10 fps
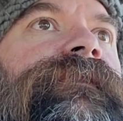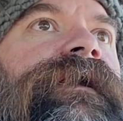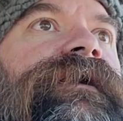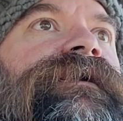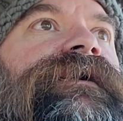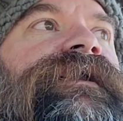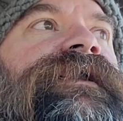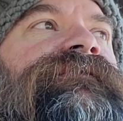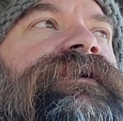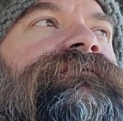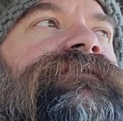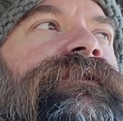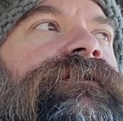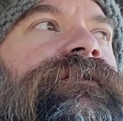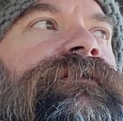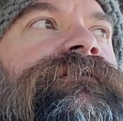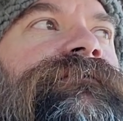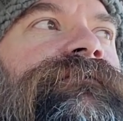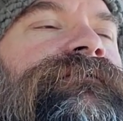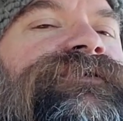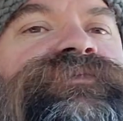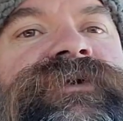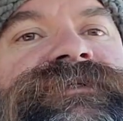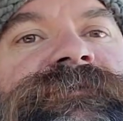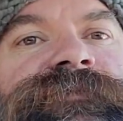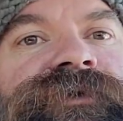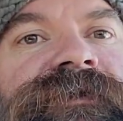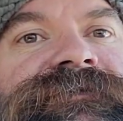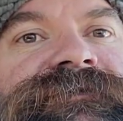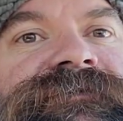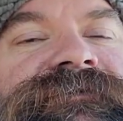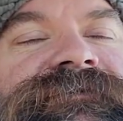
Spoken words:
I didn't have everything on the spreadsheet priced.